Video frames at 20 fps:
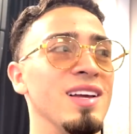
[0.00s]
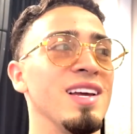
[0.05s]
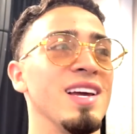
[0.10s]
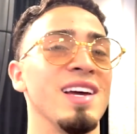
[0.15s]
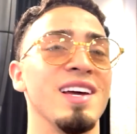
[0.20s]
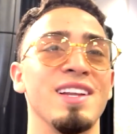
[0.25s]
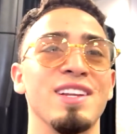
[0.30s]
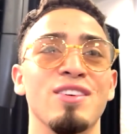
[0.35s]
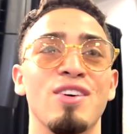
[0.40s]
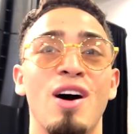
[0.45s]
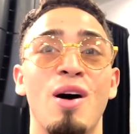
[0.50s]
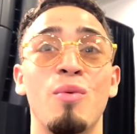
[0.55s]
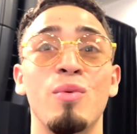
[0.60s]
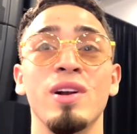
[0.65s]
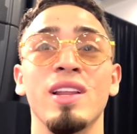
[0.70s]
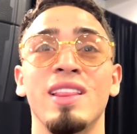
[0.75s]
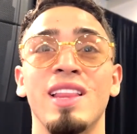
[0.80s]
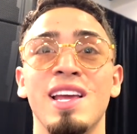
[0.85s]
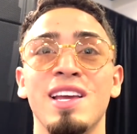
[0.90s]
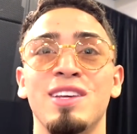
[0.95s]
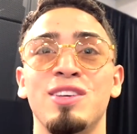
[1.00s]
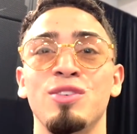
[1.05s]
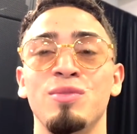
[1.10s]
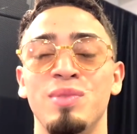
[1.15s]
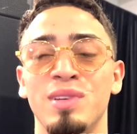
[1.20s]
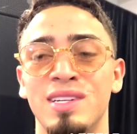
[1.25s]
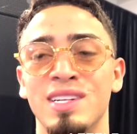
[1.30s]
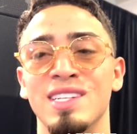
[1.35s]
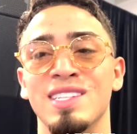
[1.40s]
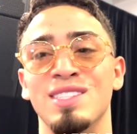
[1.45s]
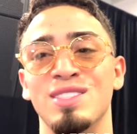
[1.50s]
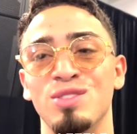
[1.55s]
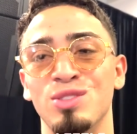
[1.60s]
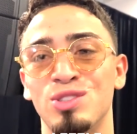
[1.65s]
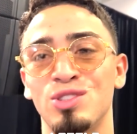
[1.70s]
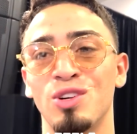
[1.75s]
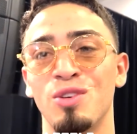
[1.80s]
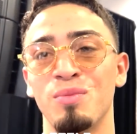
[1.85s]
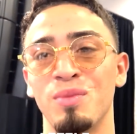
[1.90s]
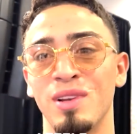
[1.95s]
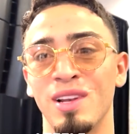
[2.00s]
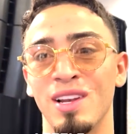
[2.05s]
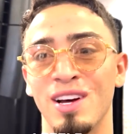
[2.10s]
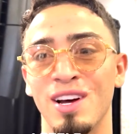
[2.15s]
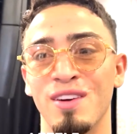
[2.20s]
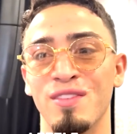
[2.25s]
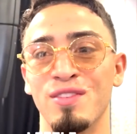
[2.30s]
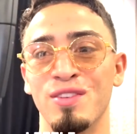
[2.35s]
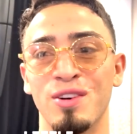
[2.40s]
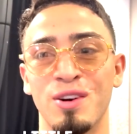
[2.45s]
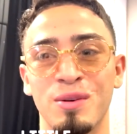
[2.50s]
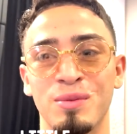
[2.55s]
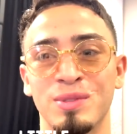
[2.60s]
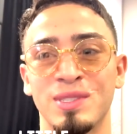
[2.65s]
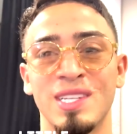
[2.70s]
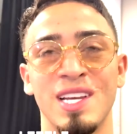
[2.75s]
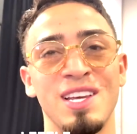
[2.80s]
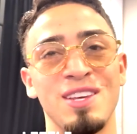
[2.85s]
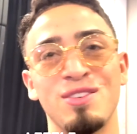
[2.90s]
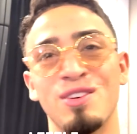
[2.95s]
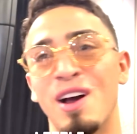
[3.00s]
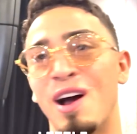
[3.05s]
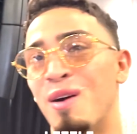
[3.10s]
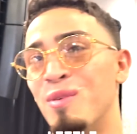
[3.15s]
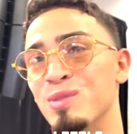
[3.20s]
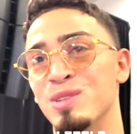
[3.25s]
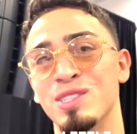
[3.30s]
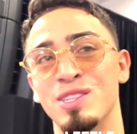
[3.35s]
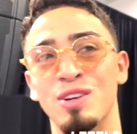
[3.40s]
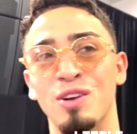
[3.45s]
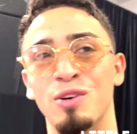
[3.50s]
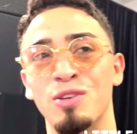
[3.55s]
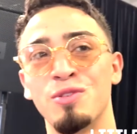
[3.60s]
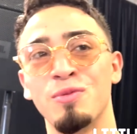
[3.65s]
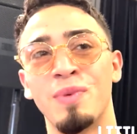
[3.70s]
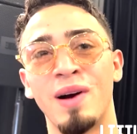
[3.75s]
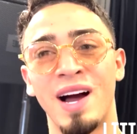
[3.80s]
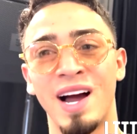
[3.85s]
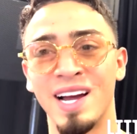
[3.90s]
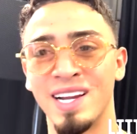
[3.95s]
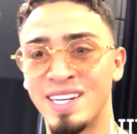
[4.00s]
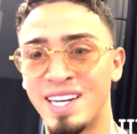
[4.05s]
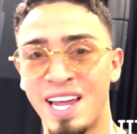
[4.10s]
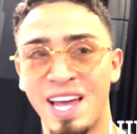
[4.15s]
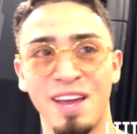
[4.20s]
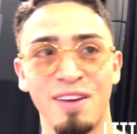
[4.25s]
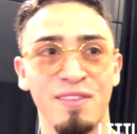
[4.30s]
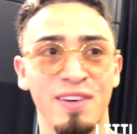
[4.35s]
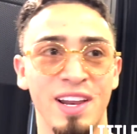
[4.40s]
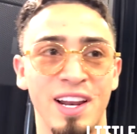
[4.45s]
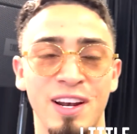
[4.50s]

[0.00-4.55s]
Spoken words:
Yeah, you know, I want to thank you because you showed me love. You know what I'm saying? You behind David.